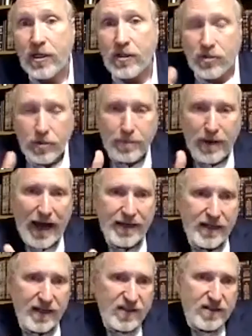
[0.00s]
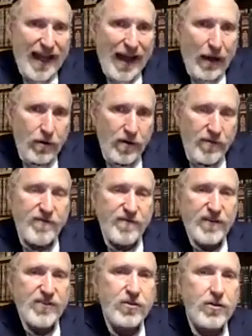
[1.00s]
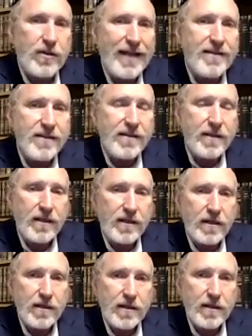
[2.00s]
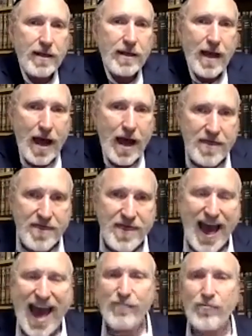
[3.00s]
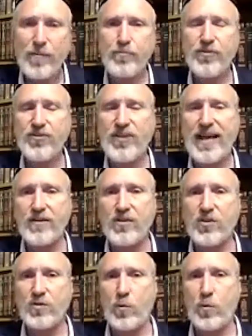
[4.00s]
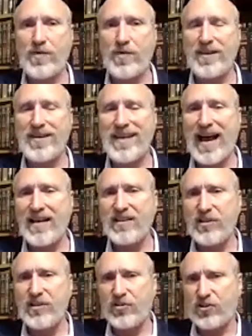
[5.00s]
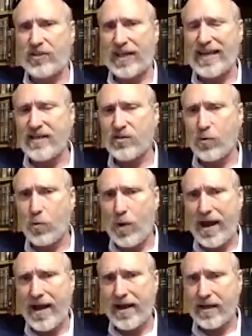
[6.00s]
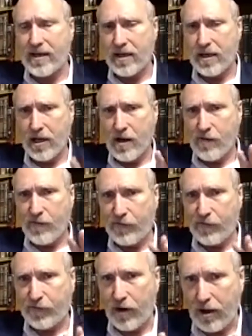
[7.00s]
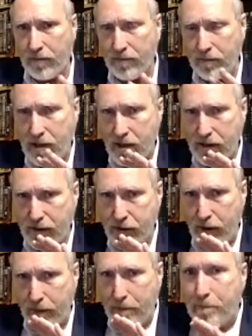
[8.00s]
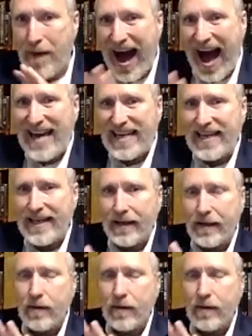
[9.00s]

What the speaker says: so the body is now a physical entity. And that represents when the Nazir stays away from the body